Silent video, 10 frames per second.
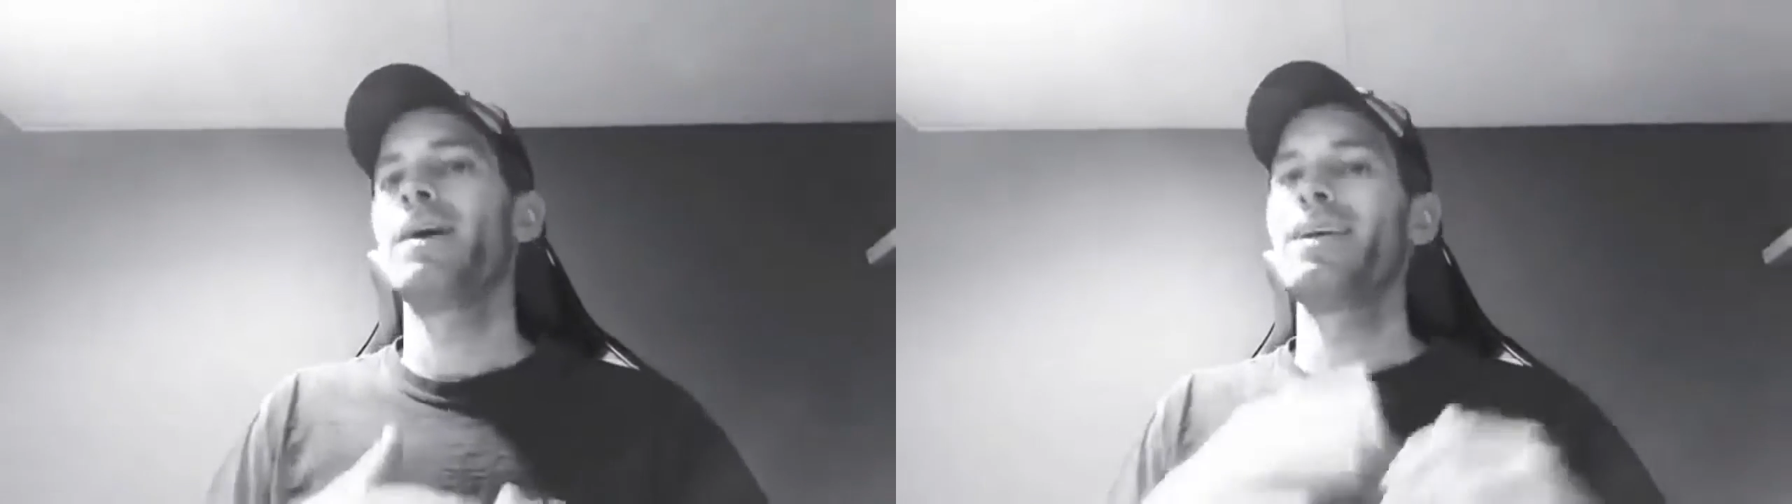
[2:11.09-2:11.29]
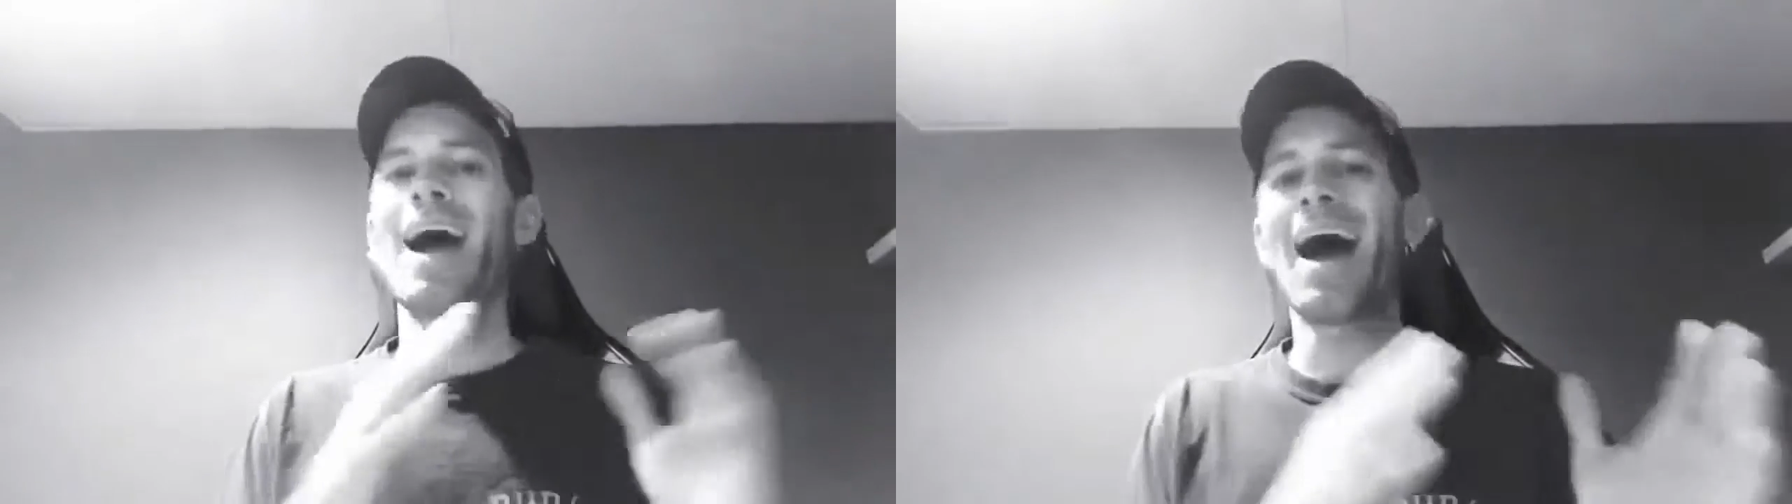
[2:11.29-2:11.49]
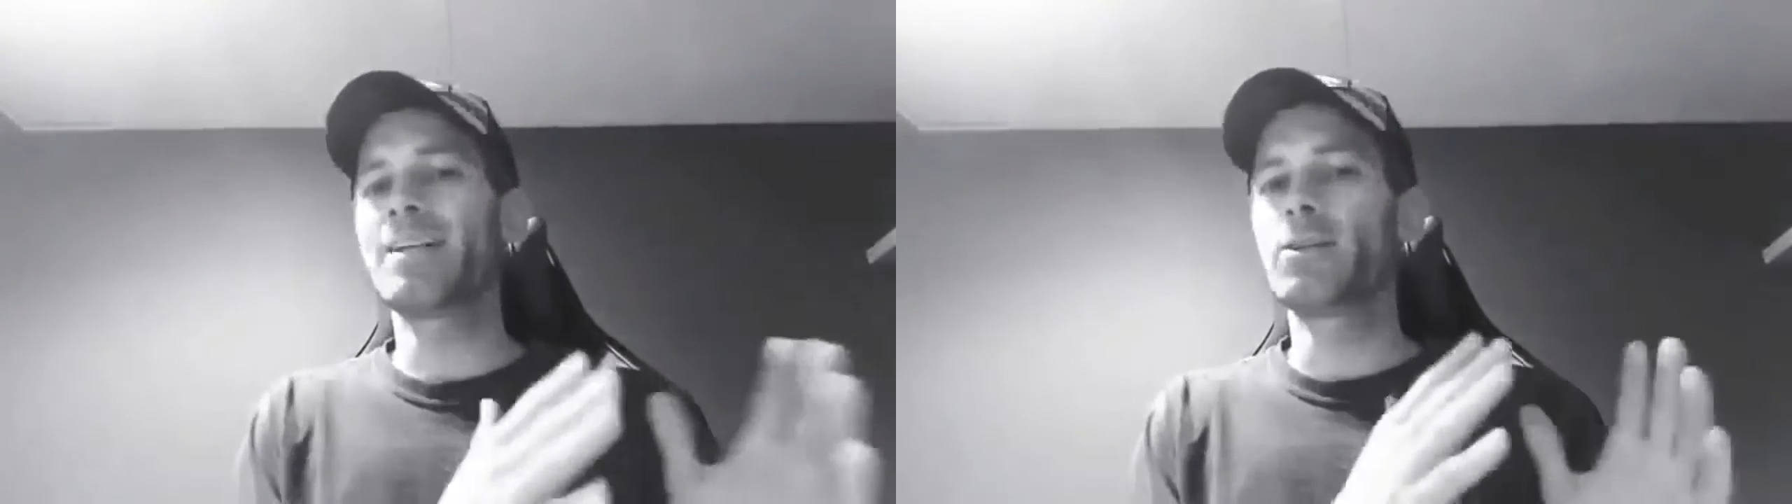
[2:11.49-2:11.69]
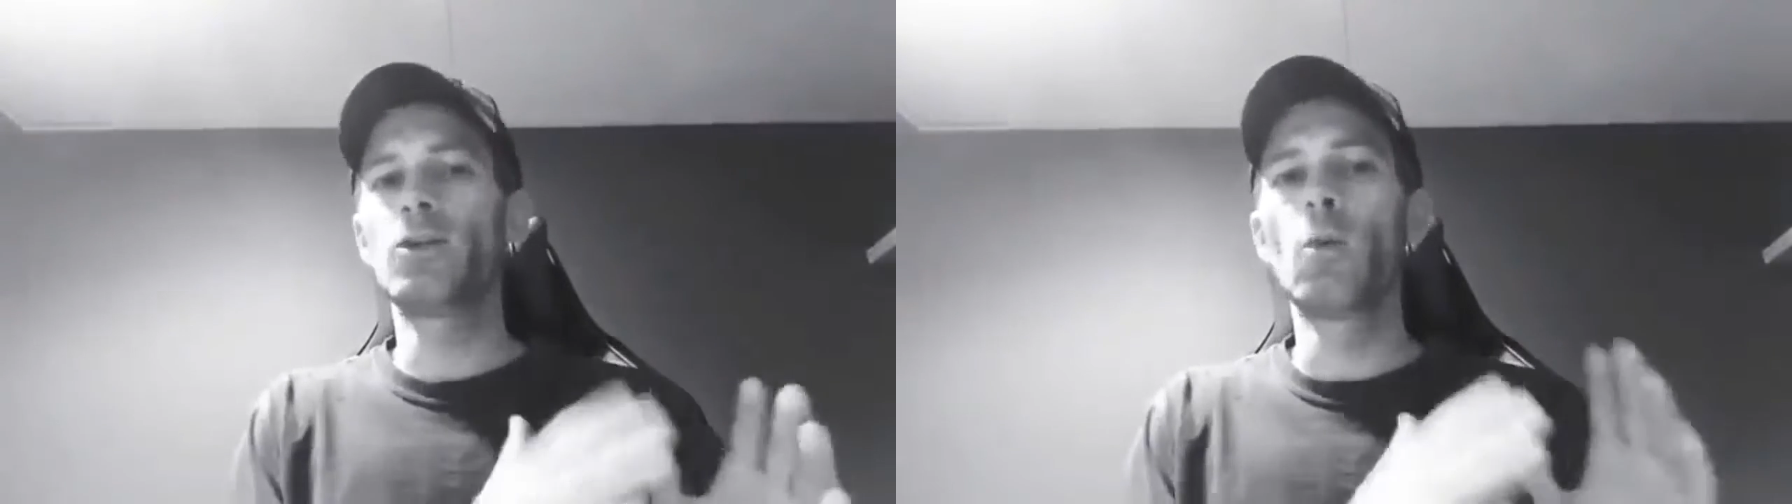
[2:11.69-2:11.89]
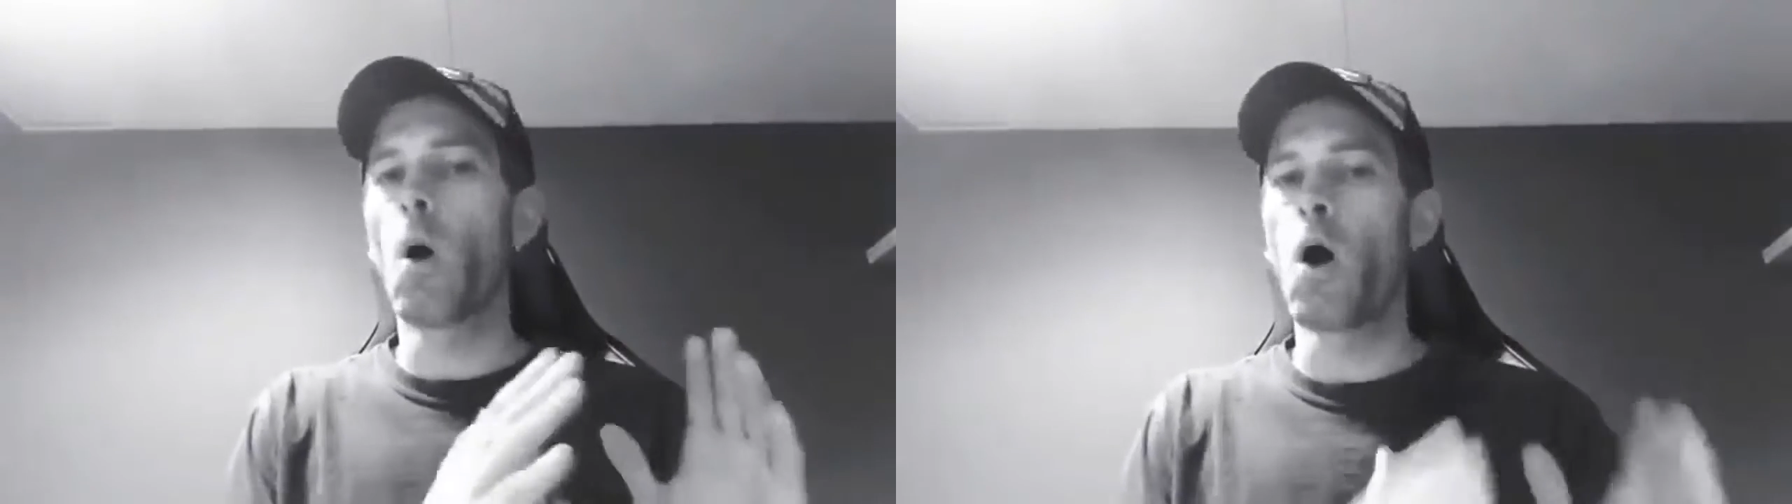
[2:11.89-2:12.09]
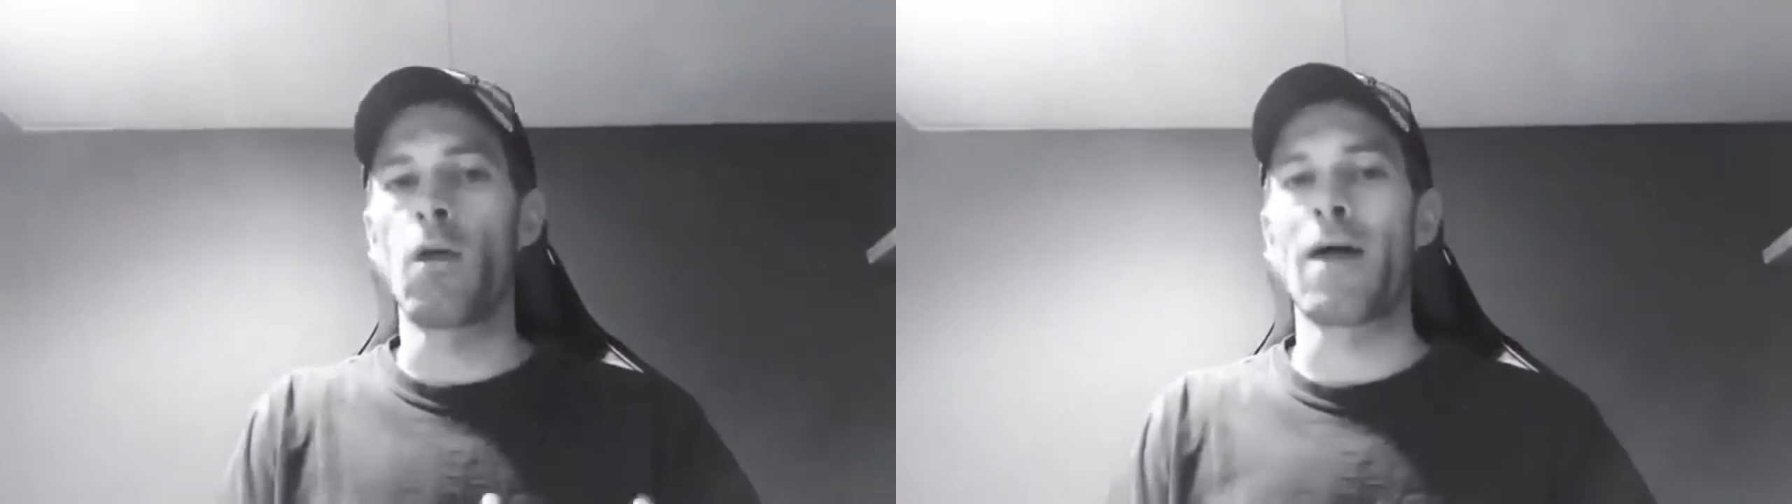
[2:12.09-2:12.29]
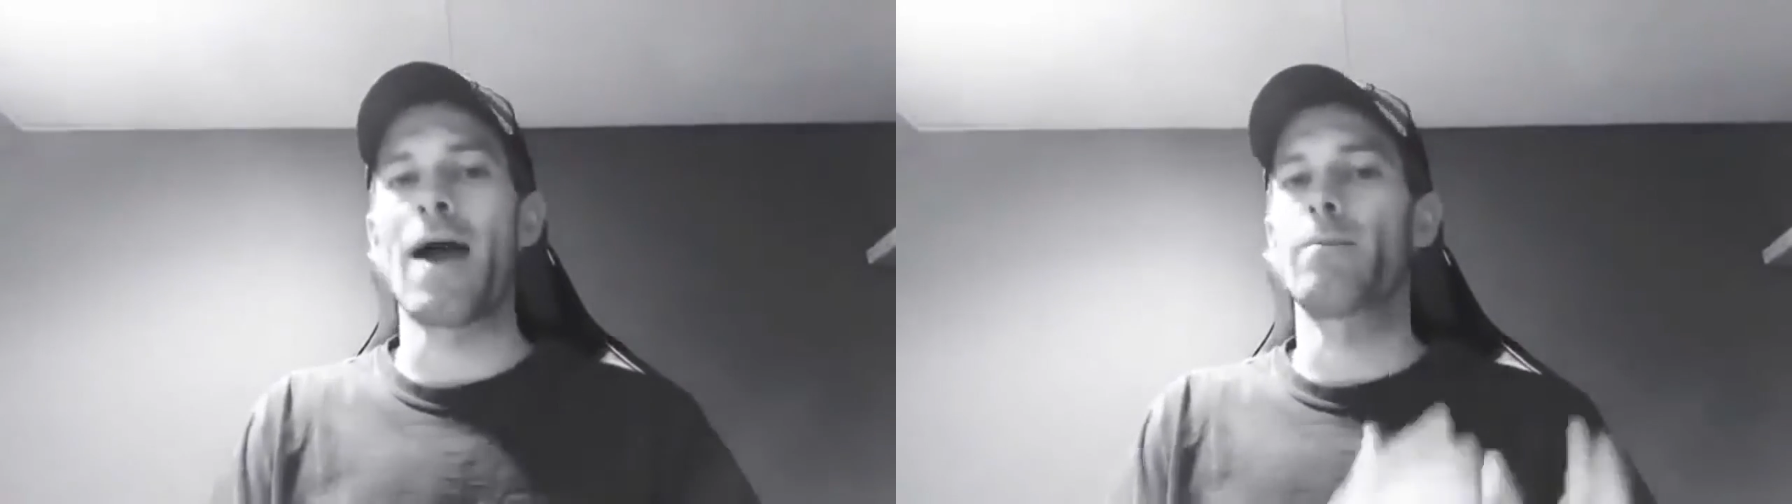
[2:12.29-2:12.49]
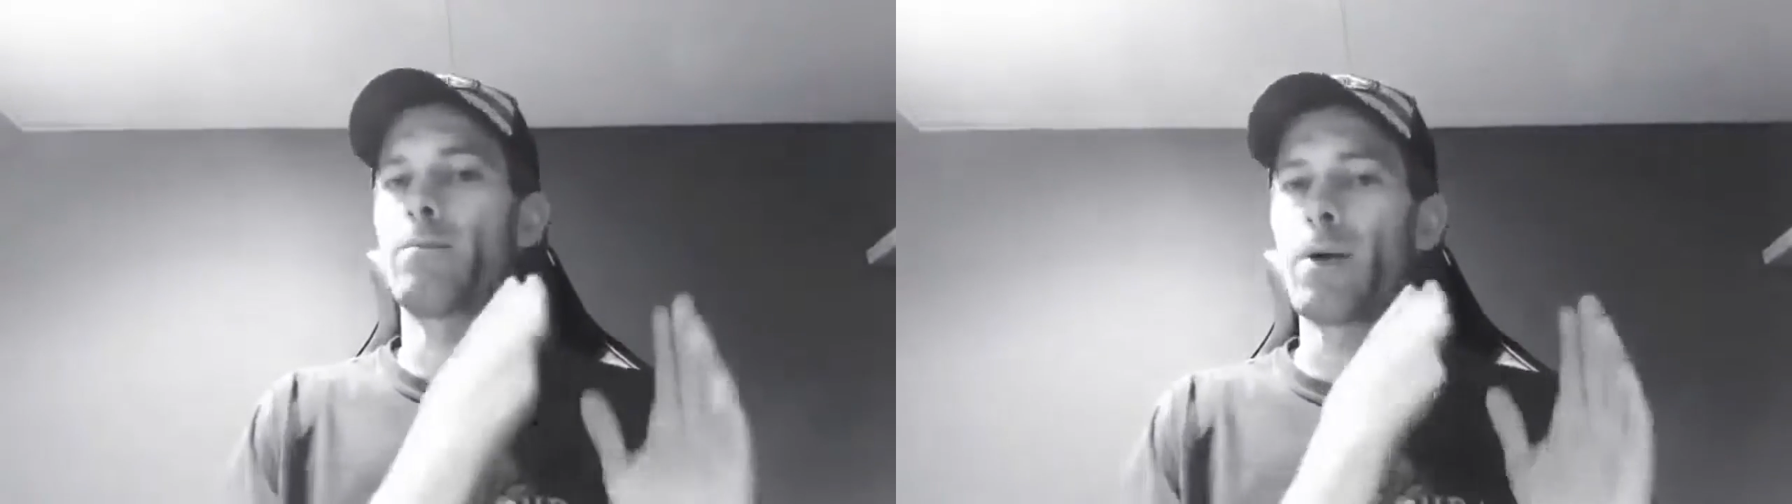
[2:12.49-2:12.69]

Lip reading: you had to do all that.